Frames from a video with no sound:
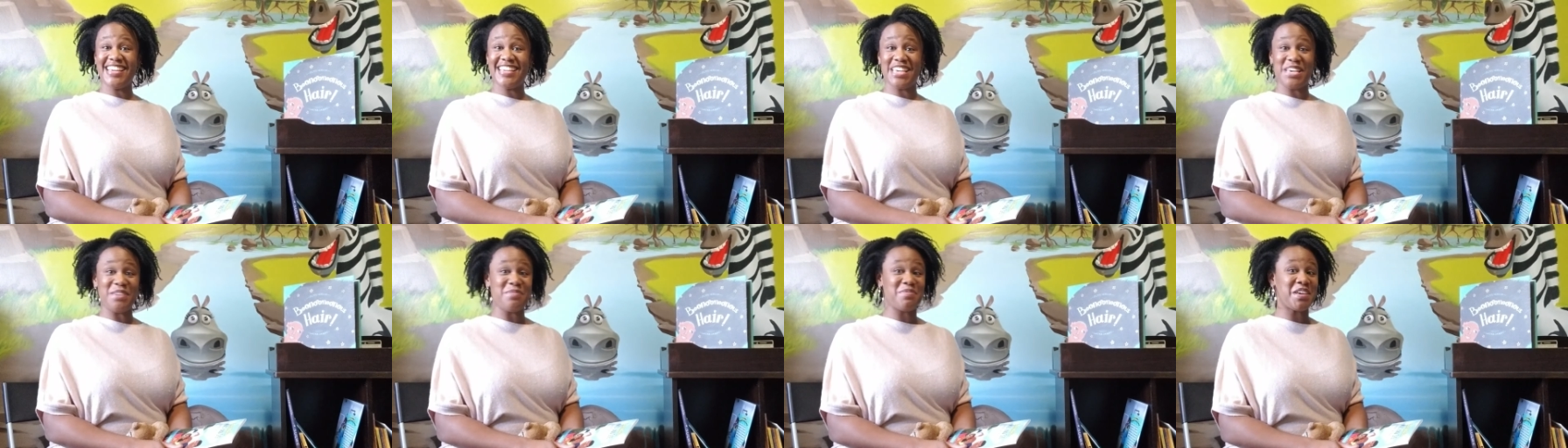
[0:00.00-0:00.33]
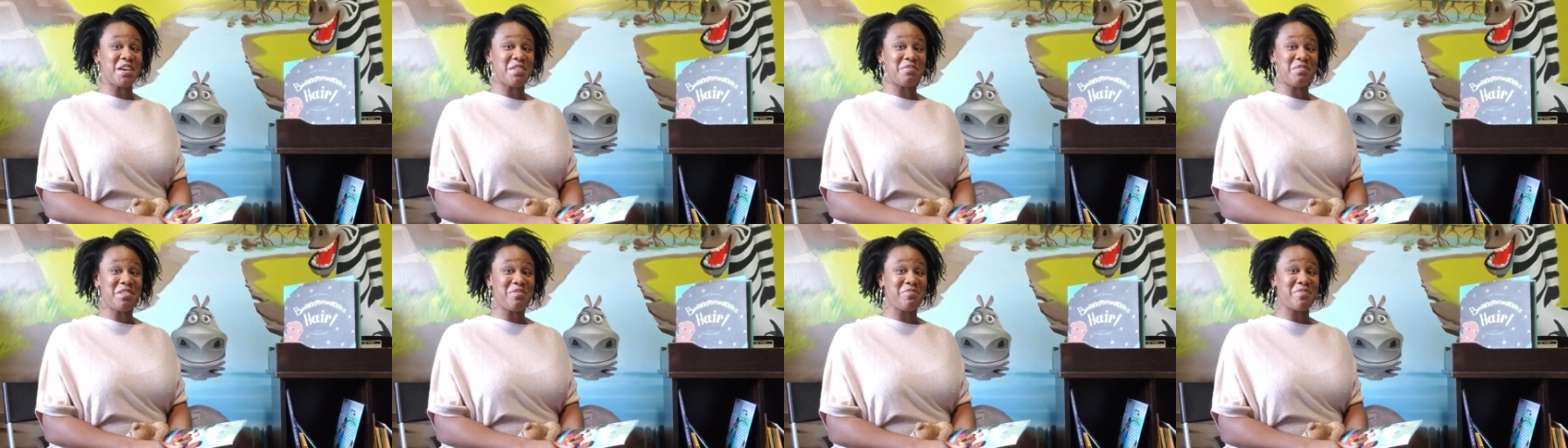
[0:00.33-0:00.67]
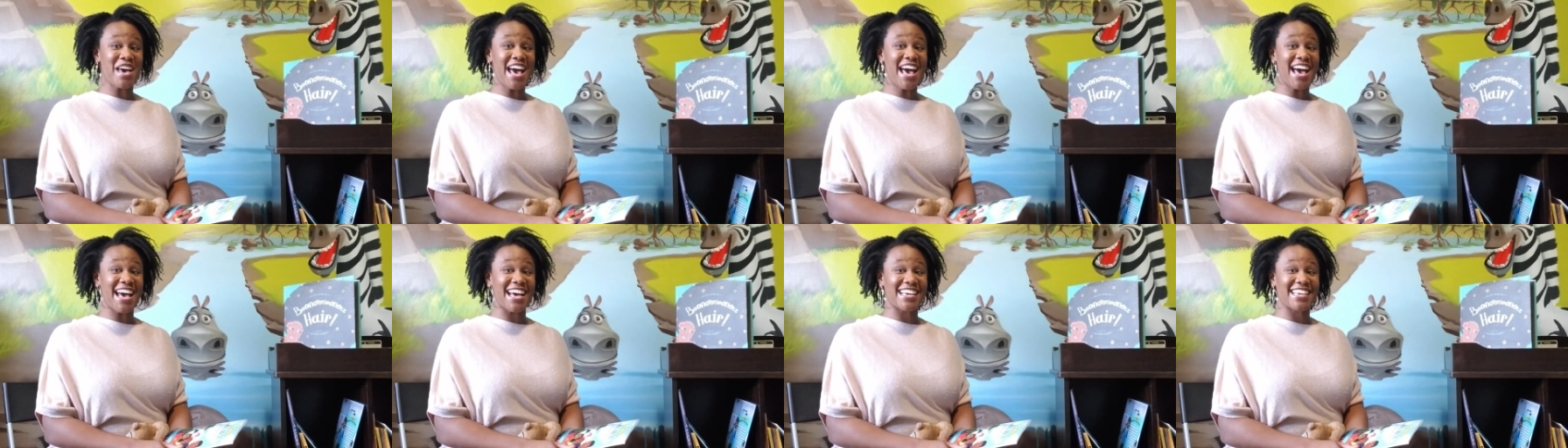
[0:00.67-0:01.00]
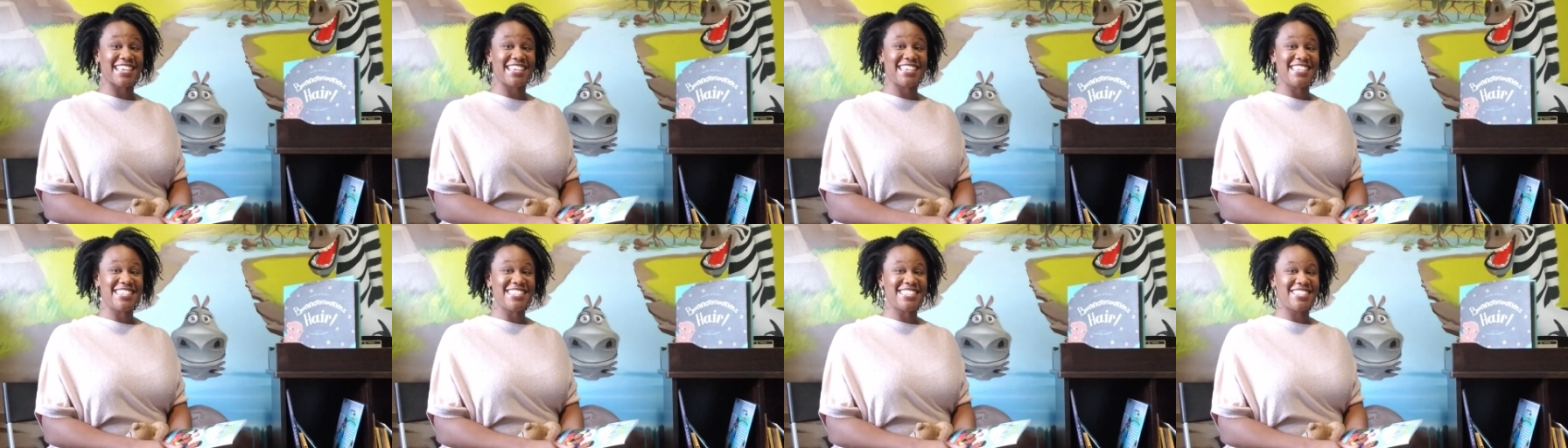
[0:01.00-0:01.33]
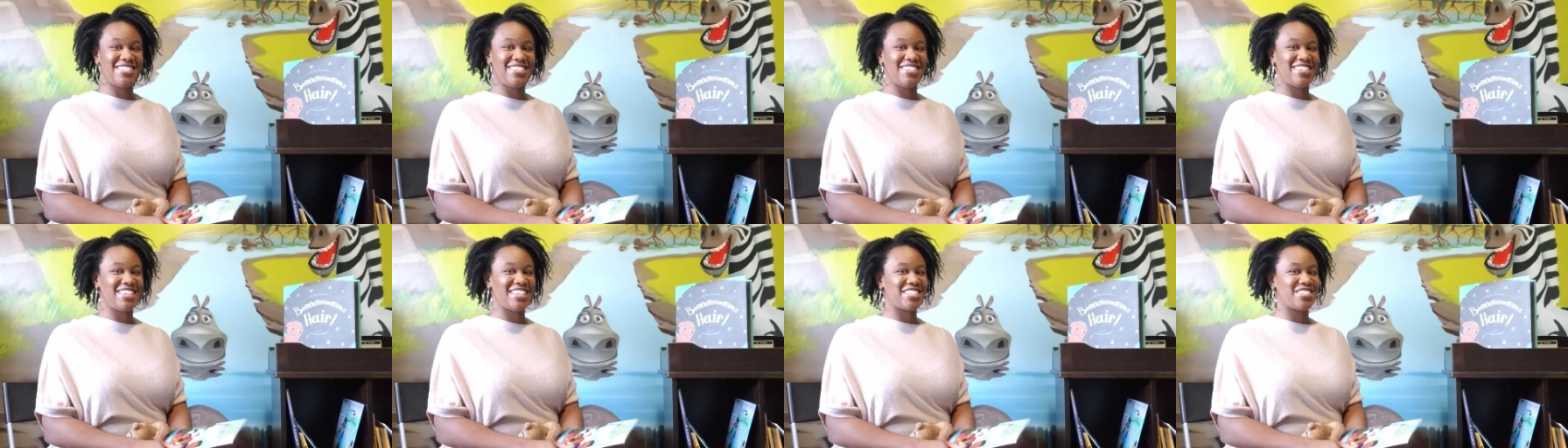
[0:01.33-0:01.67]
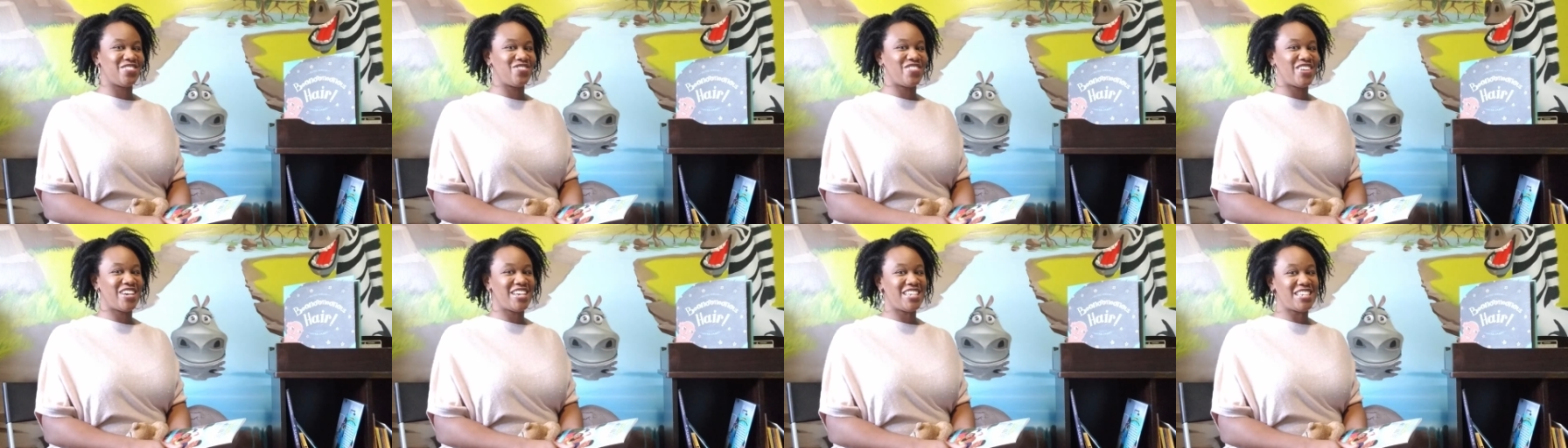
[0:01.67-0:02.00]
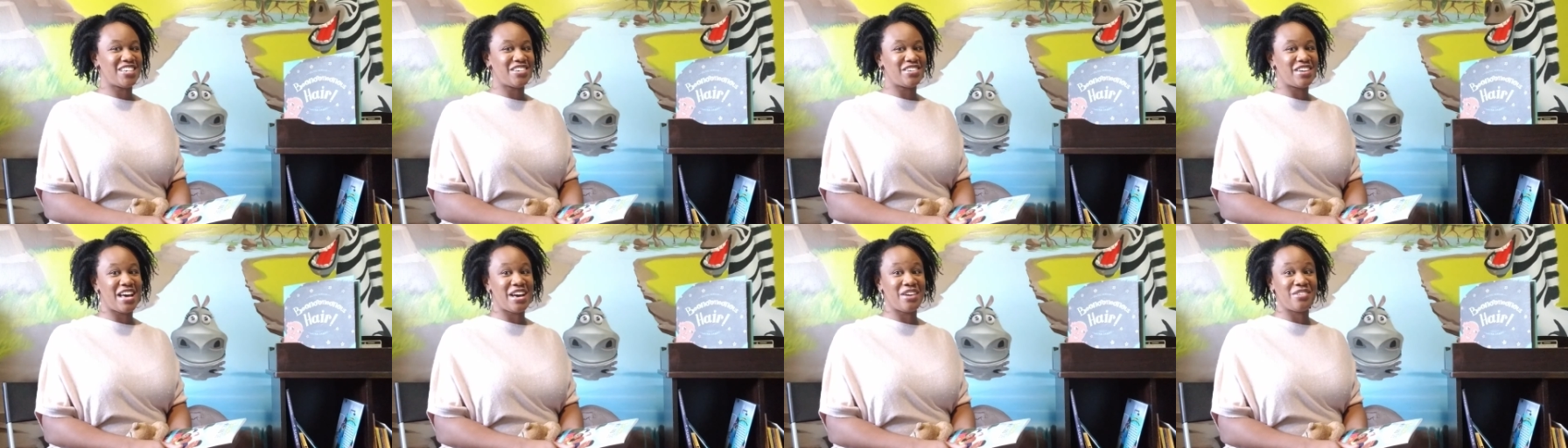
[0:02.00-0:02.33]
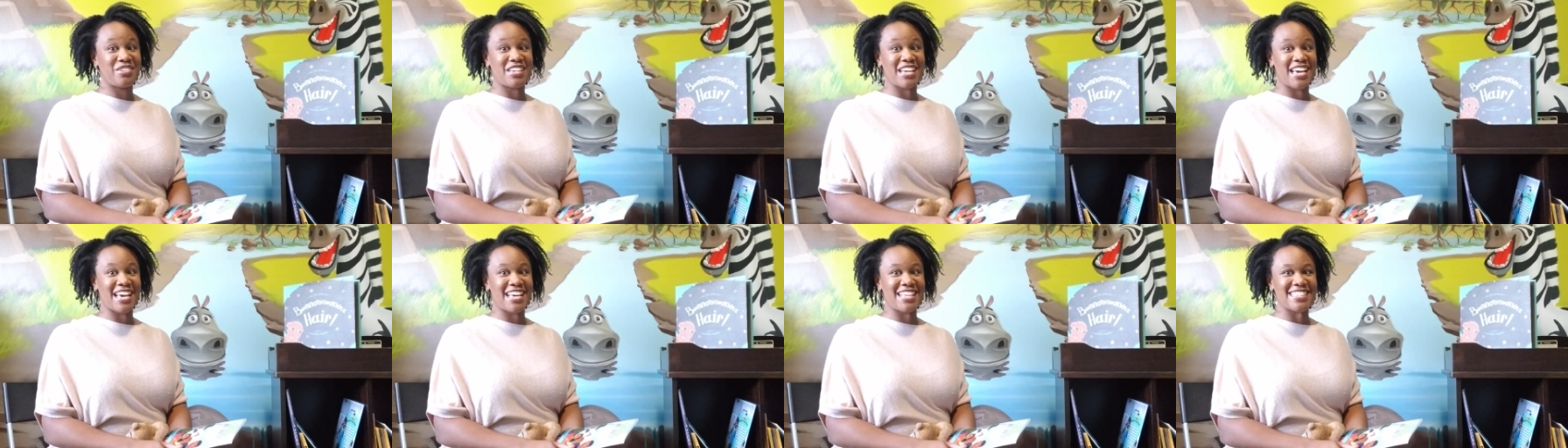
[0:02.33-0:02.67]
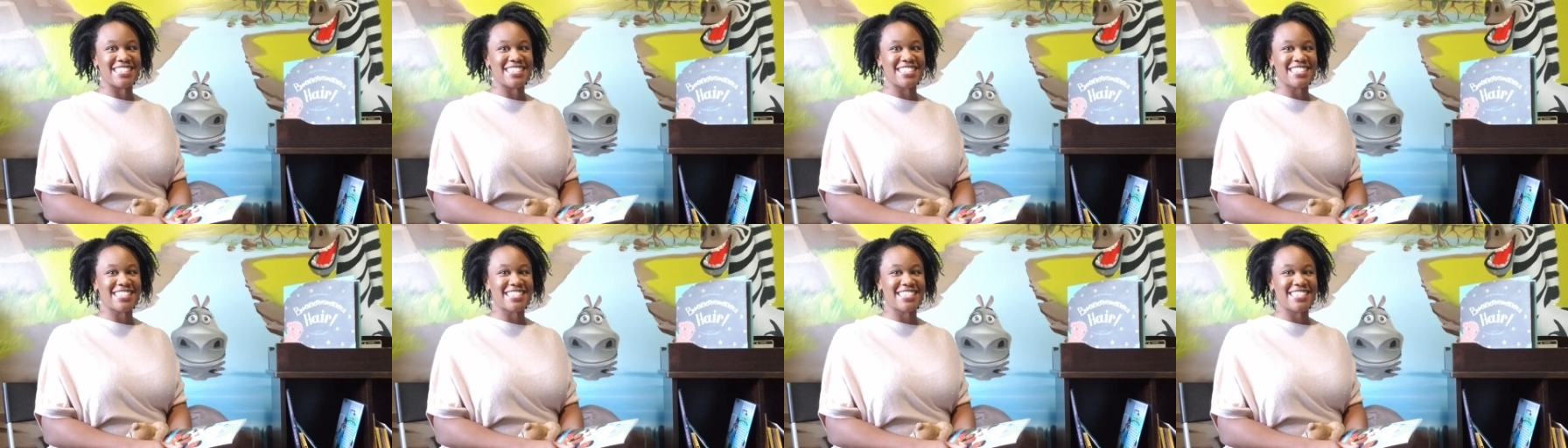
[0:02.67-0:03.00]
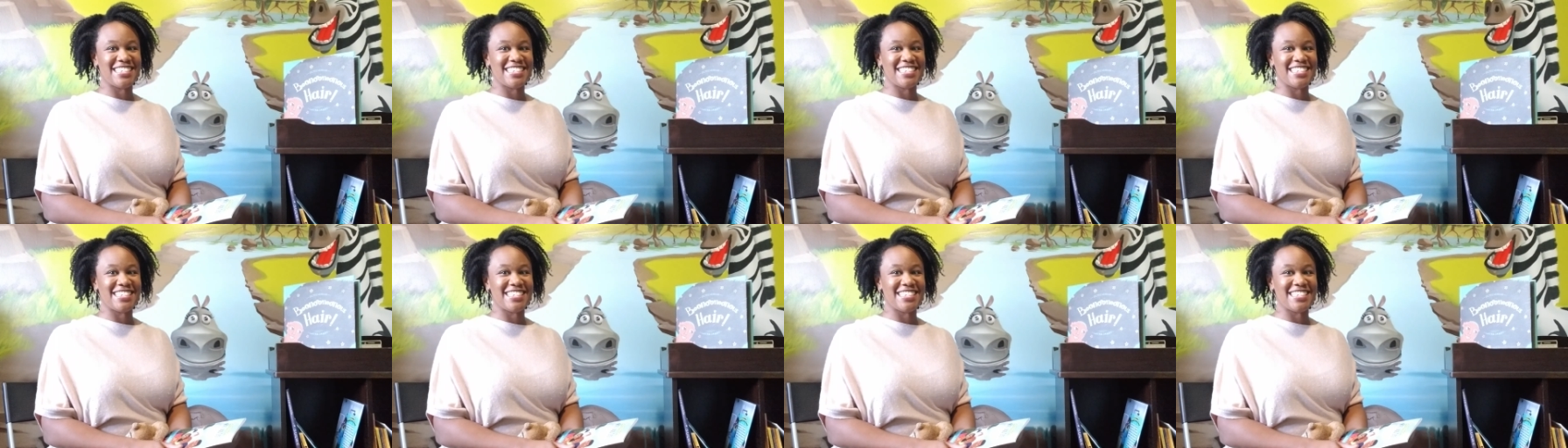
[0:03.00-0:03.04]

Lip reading: Keep coming back so you get to find out how it ends.